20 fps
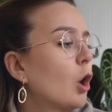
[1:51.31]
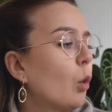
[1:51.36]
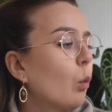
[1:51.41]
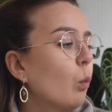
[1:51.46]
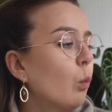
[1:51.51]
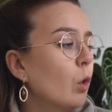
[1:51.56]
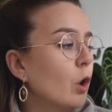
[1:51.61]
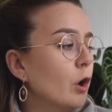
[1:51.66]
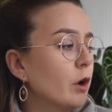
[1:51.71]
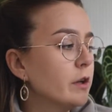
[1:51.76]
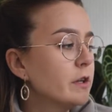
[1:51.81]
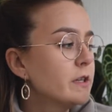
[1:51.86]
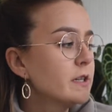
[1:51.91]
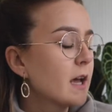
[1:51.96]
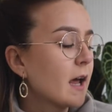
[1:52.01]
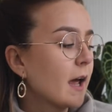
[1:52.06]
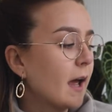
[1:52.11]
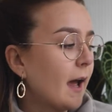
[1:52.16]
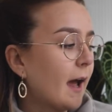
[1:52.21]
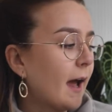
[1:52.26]
wood
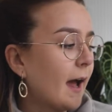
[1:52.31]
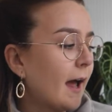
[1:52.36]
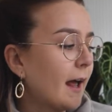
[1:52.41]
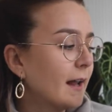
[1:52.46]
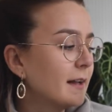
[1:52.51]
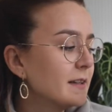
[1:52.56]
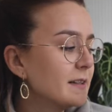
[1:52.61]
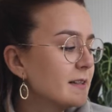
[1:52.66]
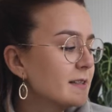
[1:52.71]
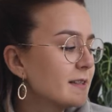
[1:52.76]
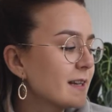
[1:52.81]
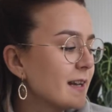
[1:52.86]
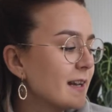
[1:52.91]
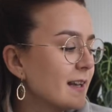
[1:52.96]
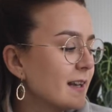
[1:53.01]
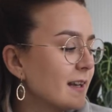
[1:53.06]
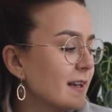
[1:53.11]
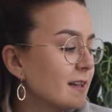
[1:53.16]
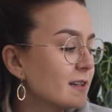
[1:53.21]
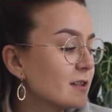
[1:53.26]
and
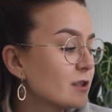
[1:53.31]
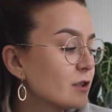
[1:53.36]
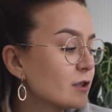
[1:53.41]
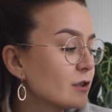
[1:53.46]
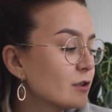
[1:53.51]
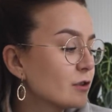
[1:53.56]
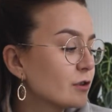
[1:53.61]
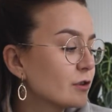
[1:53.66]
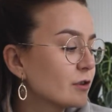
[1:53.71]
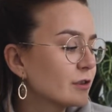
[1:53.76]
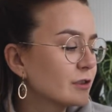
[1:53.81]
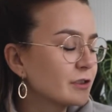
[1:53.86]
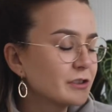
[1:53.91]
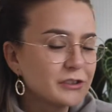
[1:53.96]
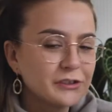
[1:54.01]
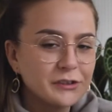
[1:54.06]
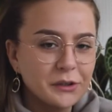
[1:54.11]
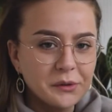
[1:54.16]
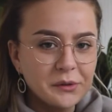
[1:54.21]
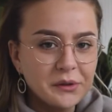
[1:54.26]
it is
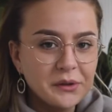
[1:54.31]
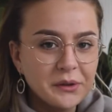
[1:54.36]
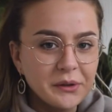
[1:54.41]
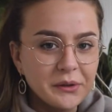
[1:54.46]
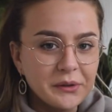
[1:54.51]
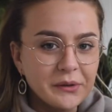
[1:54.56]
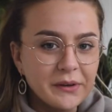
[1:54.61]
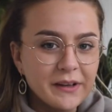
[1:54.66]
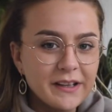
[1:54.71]
so cute.